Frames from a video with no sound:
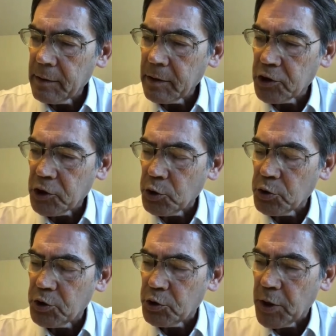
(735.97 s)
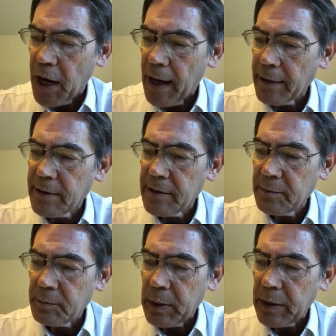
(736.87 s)
Jews do not,
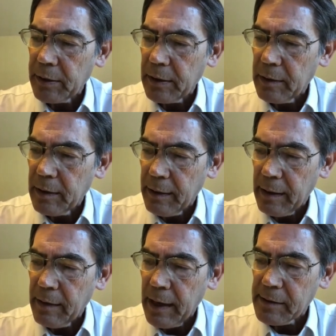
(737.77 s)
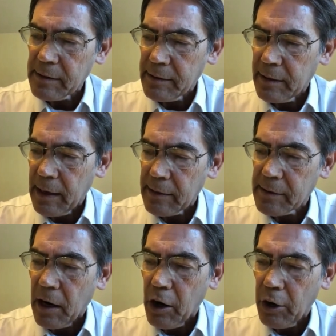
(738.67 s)
but
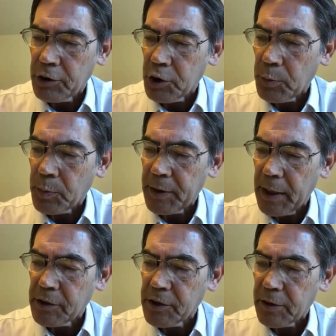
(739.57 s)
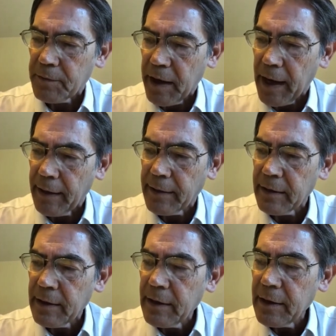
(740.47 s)
that's our interpretation of that.
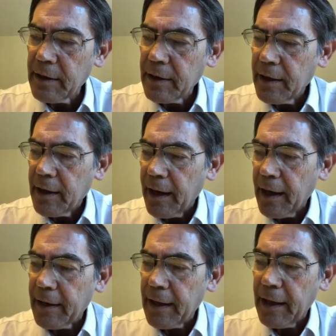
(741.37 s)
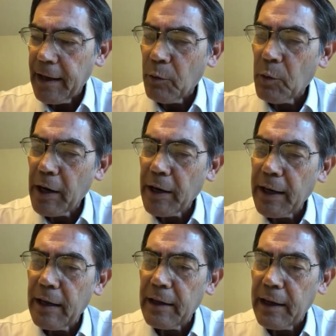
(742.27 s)
And I
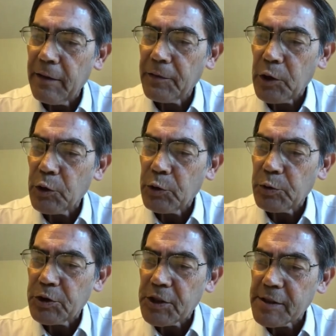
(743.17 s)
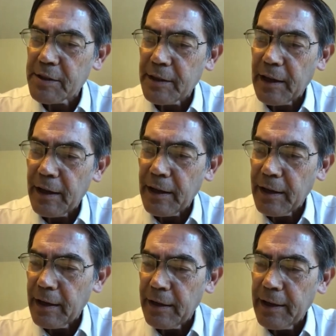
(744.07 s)
want to give you just
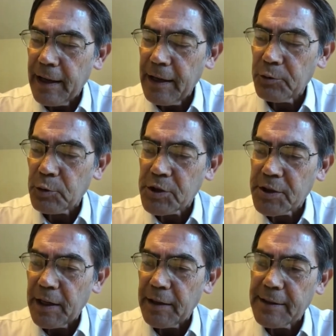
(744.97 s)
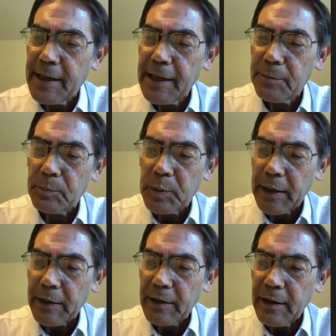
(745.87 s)
an interesting
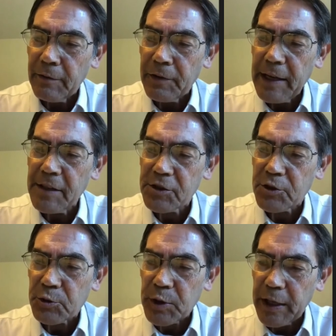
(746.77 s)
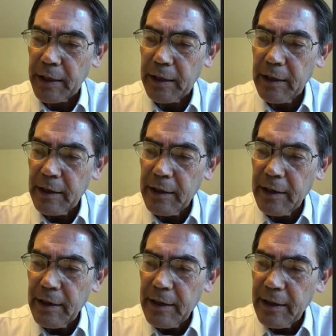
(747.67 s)
tidbit of history
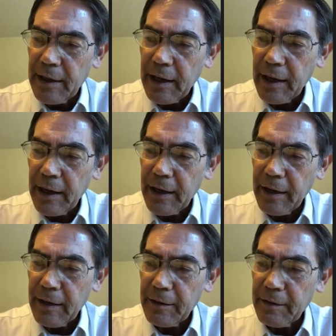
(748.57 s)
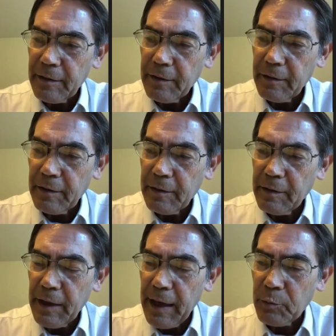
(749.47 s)

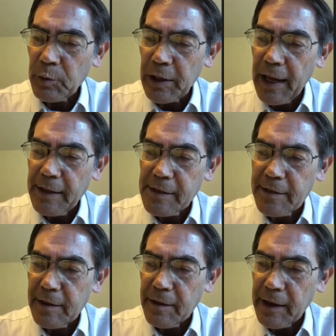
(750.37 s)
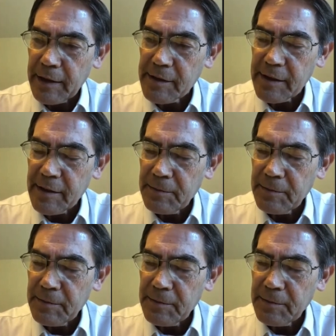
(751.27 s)
that relates to this.